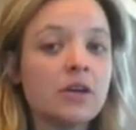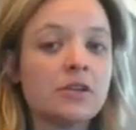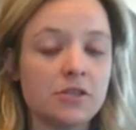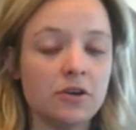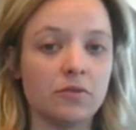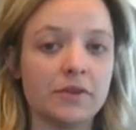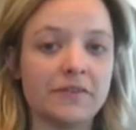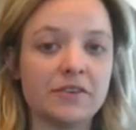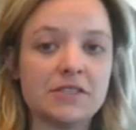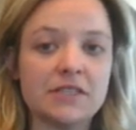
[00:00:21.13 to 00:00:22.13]
So the
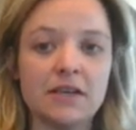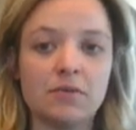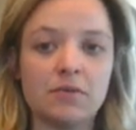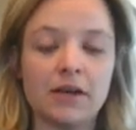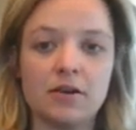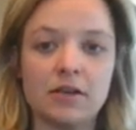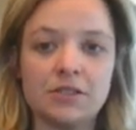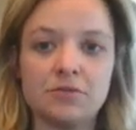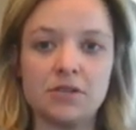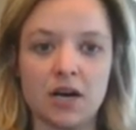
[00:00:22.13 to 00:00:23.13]
first thing we're going
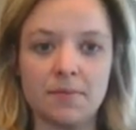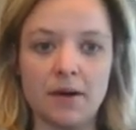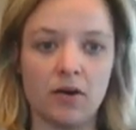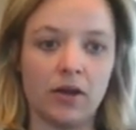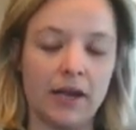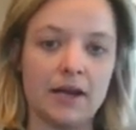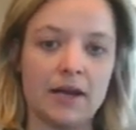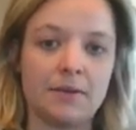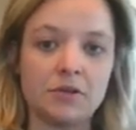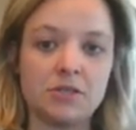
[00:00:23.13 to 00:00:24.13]
to talk about, and
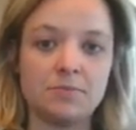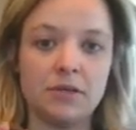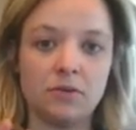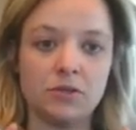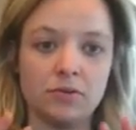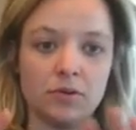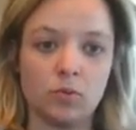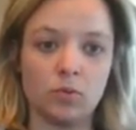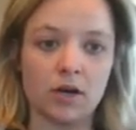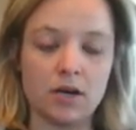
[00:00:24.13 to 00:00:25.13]
I'm going to be doing
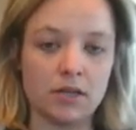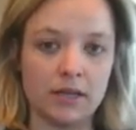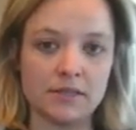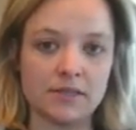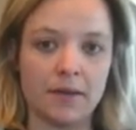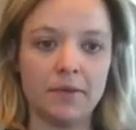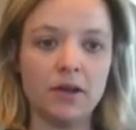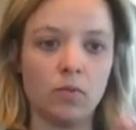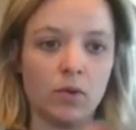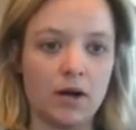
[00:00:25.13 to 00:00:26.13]
work on the
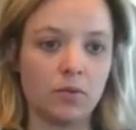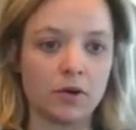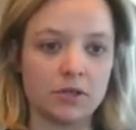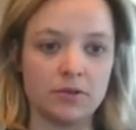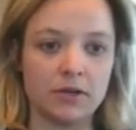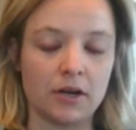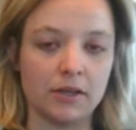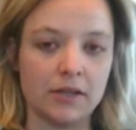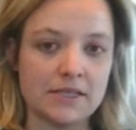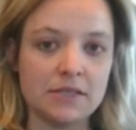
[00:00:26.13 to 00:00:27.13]
assignment while we're doing our
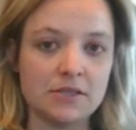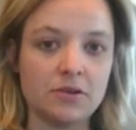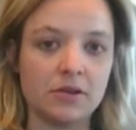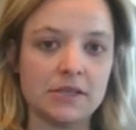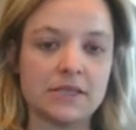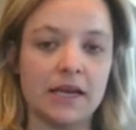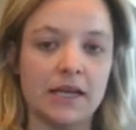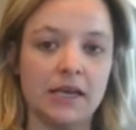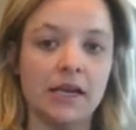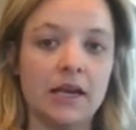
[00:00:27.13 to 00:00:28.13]
lesson so you guys
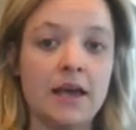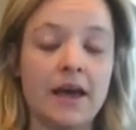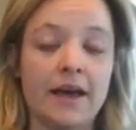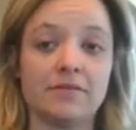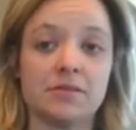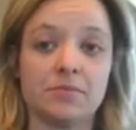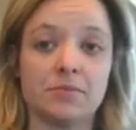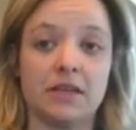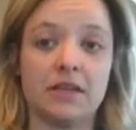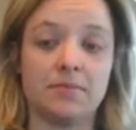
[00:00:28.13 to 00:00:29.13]
can have
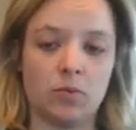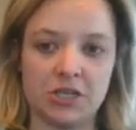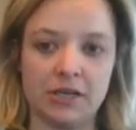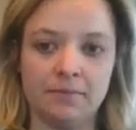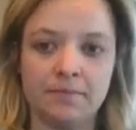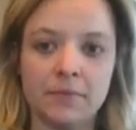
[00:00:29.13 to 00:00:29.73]
something to be watching.